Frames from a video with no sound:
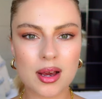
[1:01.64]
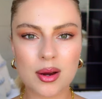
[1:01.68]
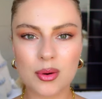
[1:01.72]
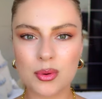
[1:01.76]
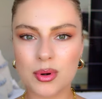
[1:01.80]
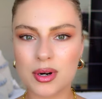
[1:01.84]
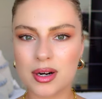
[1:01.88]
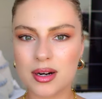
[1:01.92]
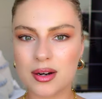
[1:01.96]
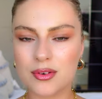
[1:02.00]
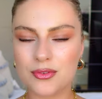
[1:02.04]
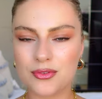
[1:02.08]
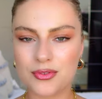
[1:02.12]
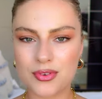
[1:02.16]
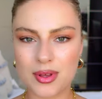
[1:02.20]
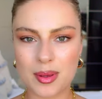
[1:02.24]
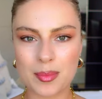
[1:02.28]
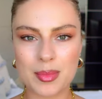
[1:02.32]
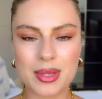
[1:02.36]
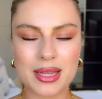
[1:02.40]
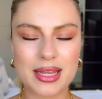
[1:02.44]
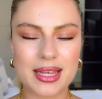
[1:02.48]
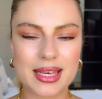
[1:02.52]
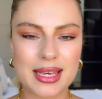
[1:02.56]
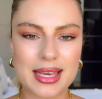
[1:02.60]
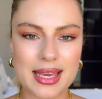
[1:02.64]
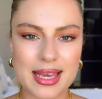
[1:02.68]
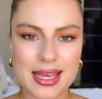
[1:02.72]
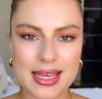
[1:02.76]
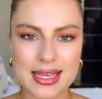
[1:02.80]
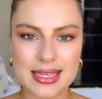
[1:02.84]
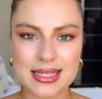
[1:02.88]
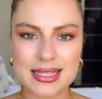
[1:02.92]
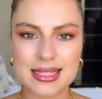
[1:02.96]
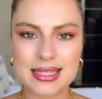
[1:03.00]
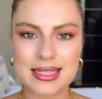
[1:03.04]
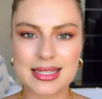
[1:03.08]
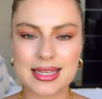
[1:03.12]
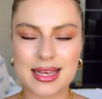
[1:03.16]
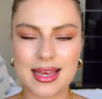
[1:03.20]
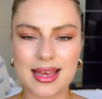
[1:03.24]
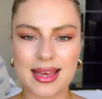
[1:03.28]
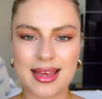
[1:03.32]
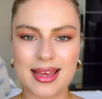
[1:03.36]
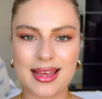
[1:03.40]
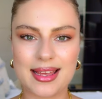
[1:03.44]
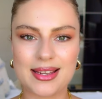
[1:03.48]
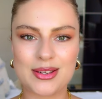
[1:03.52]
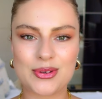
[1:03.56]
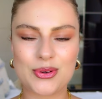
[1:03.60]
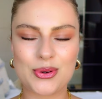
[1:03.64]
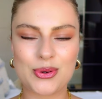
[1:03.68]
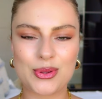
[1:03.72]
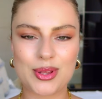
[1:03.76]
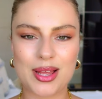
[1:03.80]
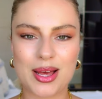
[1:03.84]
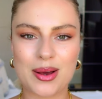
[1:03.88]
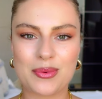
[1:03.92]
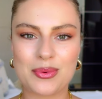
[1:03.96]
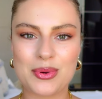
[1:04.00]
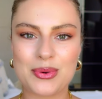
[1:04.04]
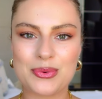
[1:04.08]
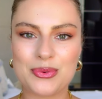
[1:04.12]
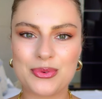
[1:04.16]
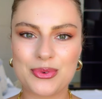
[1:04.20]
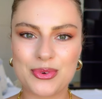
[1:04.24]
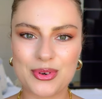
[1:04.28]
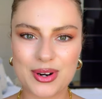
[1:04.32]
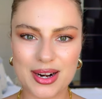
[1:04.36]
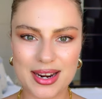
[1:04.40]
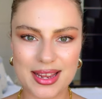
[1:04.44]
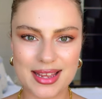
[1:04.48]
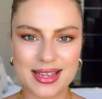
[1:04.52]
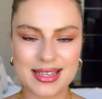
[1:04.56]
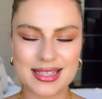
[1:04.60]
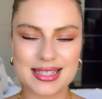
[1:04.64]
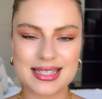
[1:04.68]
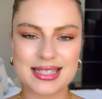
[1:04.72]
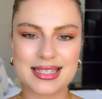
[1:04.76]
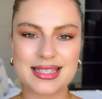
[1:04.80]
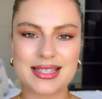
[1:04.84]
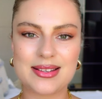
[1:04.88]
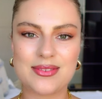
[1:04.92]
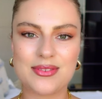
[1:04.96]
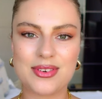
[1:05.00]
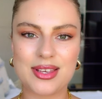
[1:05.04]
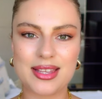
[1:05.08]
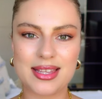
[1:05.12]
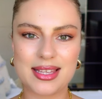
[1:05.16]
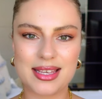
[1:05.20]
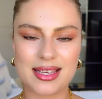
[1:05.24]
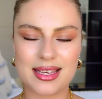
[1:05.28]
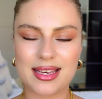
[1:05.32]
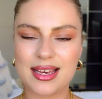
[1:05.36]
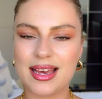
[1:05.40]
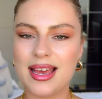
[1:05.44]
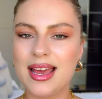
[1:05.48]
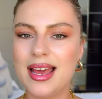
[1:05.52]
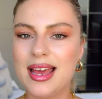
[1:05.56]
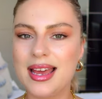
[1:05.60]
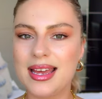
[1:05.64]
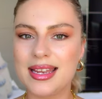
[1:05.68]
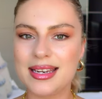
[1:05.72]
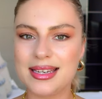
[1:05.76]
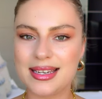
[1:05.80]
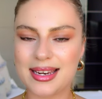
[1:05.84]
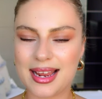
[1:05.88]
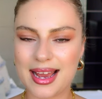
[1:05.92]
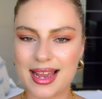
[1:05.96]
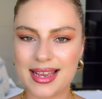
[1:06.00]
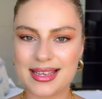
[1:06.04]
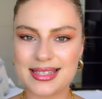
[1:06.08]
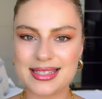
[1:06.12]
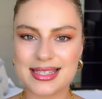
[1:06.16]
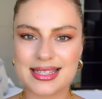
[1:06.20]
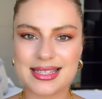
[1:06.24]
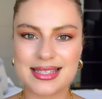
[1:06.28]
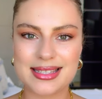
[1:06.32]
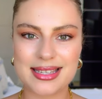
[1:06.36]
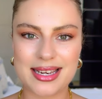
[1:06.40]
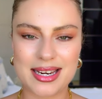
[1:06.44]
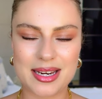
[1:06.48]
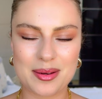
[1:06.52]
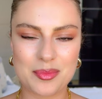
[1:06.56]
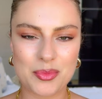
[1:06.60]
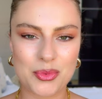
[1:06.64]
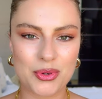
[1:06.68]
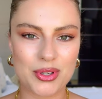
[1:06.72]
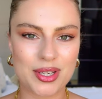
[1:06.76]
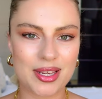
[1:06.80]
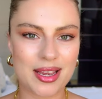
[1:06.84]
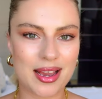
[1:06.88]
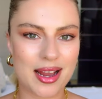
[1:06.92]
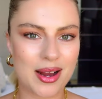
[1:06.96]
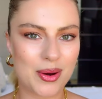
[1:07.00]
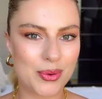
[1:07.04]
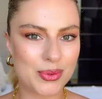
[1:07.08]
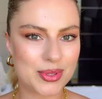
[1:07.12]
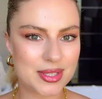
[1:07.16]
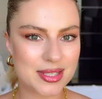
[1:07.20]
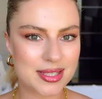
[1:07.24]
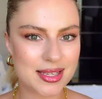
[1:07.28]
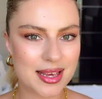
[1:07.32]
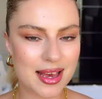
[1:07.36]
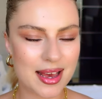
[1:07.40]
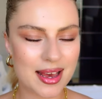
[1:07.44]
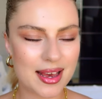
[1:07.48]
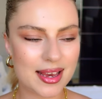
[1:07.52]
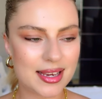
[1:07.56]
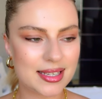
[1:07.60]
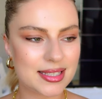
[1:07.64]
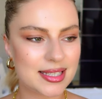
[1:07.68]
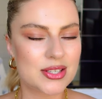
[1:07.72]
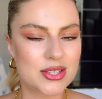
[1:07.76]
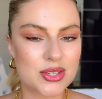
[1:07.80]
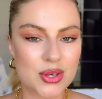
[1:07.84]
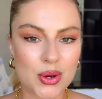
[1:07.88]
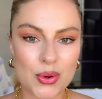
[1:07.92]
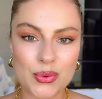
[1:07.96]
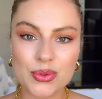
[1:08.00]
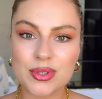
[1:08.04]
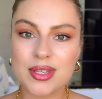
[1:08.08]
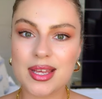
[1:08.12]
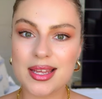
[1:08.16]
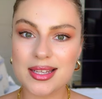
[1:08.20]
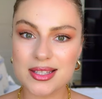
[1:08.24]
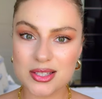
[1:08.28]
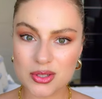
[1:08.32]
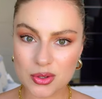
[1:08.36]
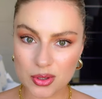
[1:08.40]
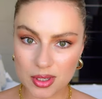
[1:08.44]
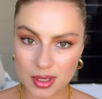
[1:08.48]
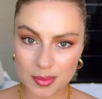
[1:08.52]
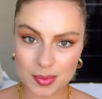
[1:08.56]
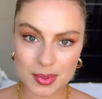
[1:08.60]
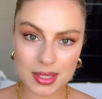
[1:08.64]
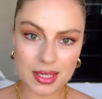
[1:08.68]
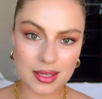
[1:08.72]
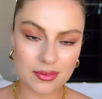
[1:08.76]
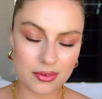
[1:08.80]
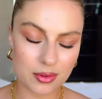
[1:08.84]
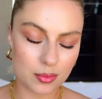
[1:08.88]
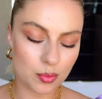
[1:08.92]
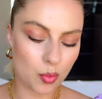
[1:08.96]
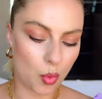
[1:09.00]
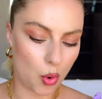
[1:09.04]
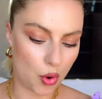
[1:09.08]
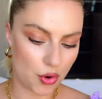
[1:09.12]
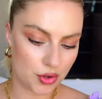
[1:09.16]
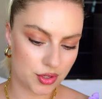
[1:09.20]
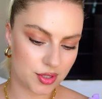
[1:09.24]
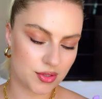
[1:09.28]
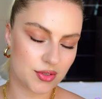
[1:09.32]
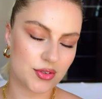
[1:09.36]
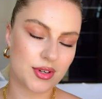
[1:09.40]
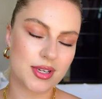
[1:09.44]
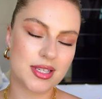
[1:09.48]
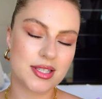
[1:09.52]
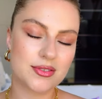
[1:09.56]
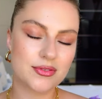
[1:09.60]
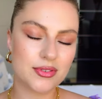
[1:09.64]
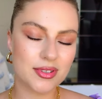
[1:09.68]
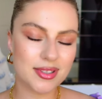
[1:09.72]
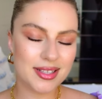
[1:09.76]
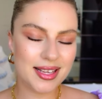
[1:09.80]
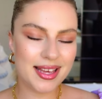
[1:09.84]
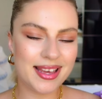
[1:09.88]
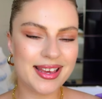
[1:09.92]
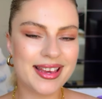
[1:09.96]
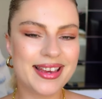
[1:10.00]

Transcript: our family guests and all our friends with a nice ceremony outside. So that's gonna be even more stressful.